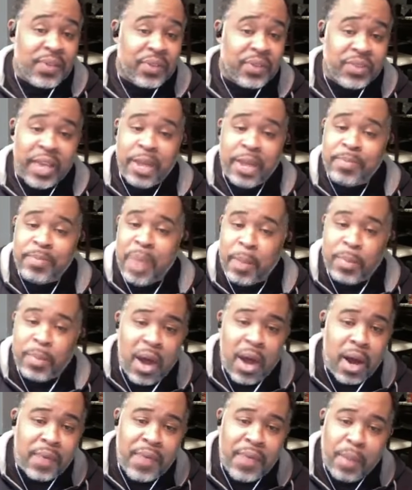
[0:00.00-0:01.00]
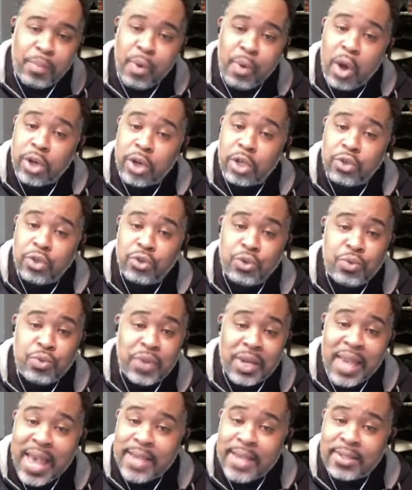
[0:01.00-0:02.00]
same that God that brought us through the
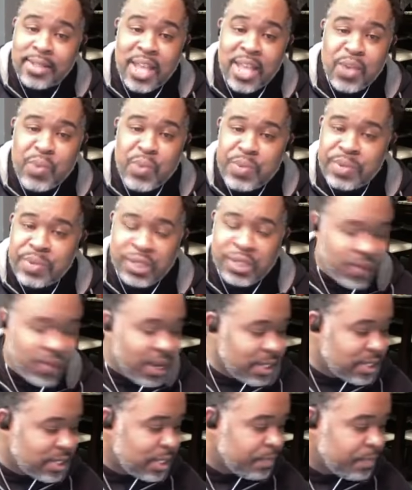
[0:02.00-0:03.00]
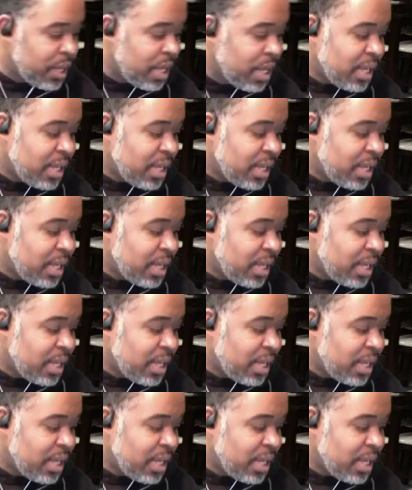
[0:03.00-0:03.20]
last thing we was facing